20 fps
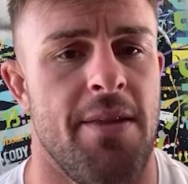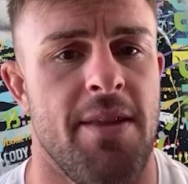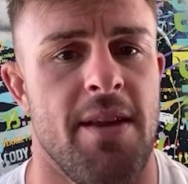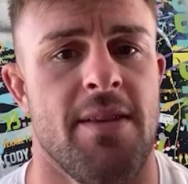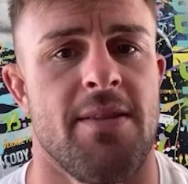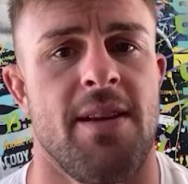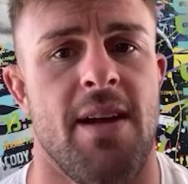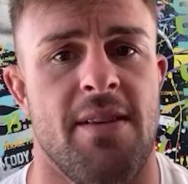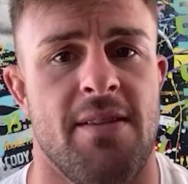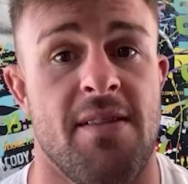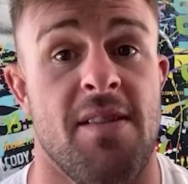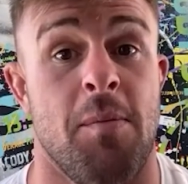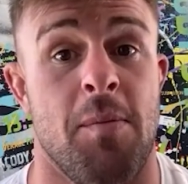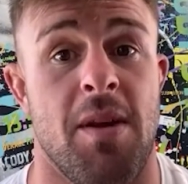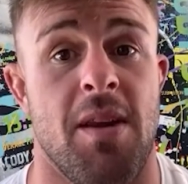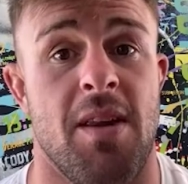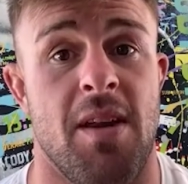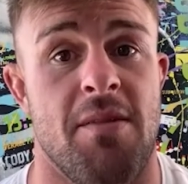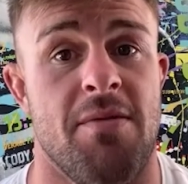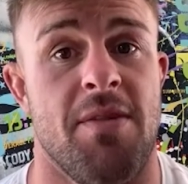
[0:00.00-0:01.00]
think that's
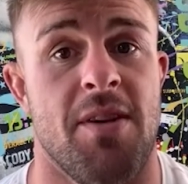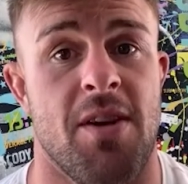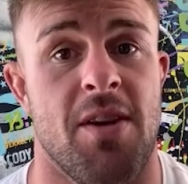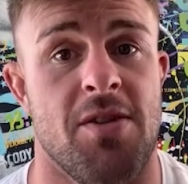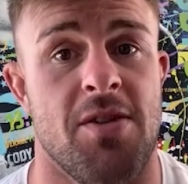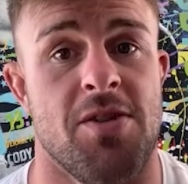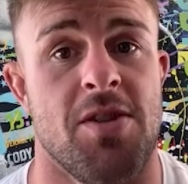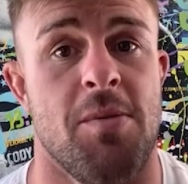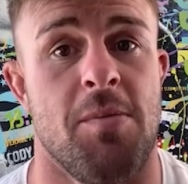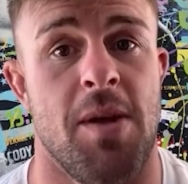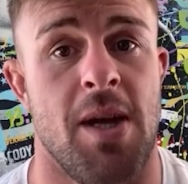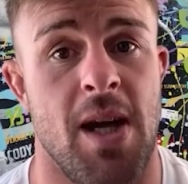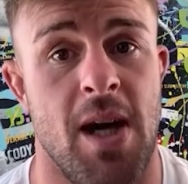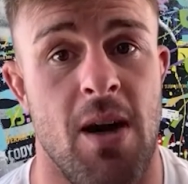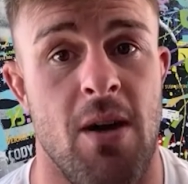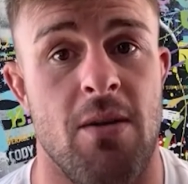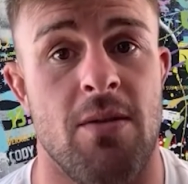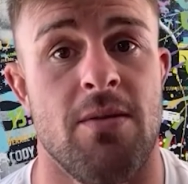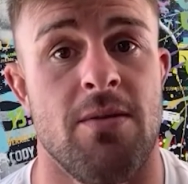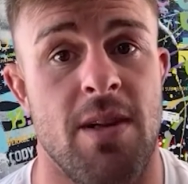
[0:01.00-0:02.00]
somebody that figured Jimmie
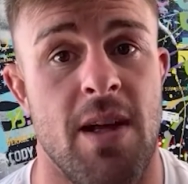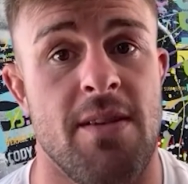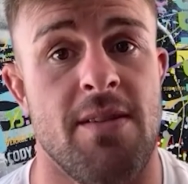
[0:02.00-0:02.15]
out.